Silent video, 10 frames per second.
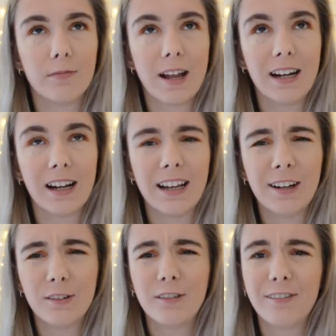like a
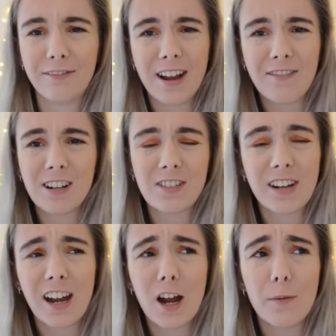little favourites
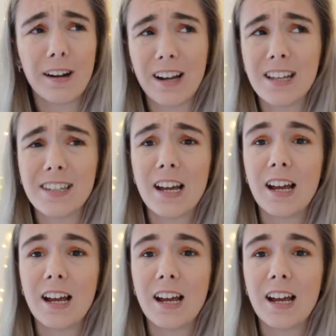video because,